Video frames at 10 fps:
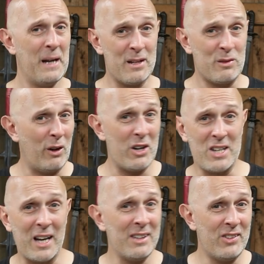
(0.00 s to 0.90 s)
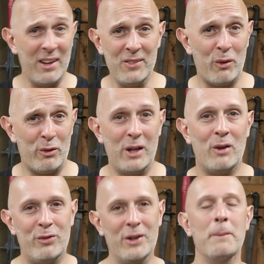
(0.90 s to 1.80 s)
as far as I can tell, not very
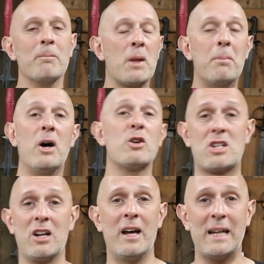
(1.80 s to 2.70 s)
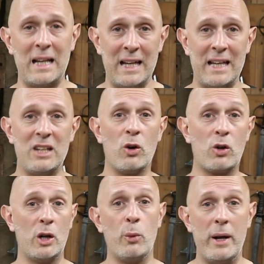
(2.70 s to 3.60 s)
often. Most likely, you're
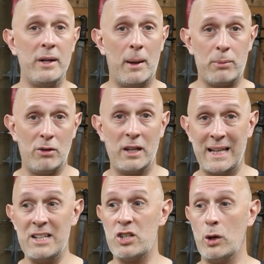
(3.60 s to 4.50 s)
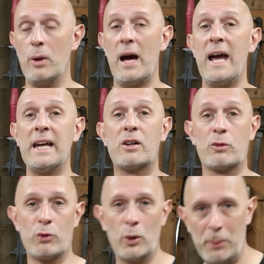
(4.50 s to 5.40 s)
going to end up running into a
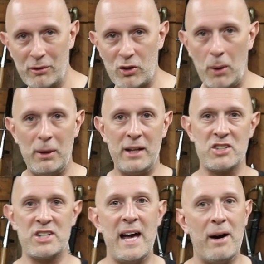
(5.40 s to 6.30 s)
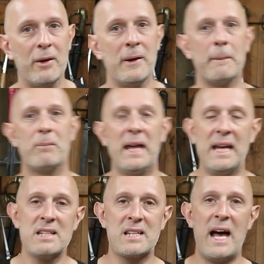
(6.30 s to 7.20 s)
group of goblins. Now,
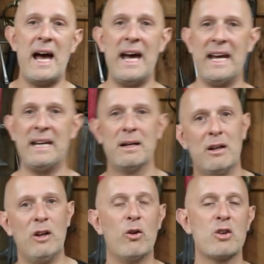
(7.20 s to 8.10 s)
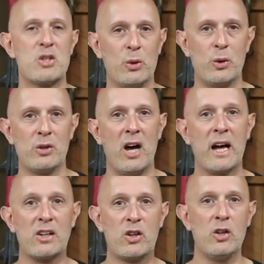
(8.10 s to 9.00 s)
is a longsword
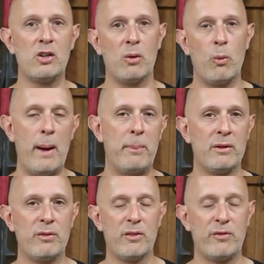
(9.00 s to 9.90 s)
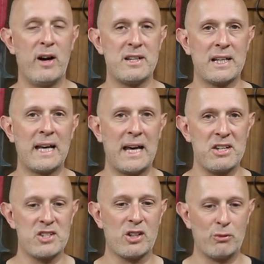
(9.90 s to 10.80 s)
a good weapon for fighting
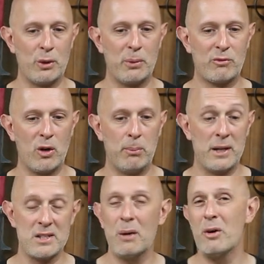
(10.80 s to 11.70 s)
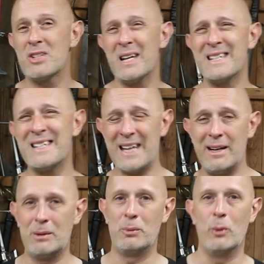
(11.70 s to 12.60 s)
against a group of goblins? I won't say it's a
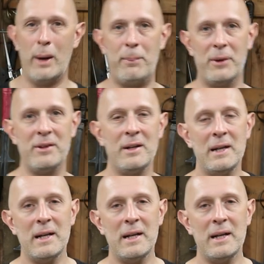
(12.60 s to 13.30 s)
terrible weapon.